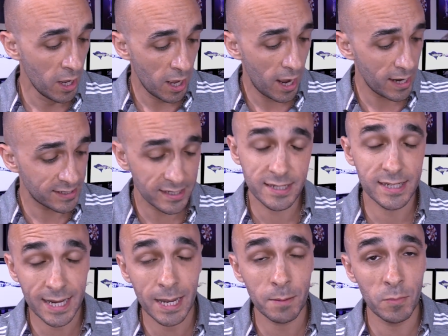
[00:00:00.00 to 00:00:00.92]
uh, to
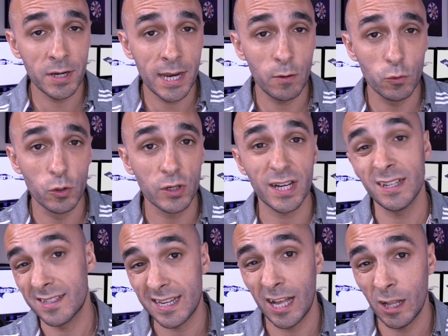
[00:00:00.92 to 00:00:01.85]
scan my network
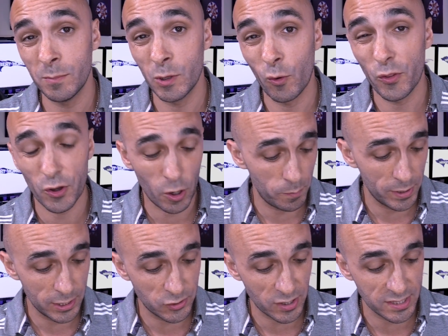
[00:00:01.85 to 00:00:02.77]
and tell me what the IP
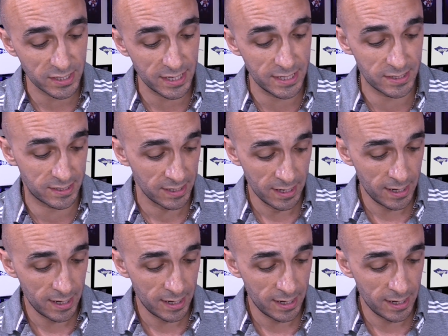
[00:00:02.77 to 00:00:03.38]
address is,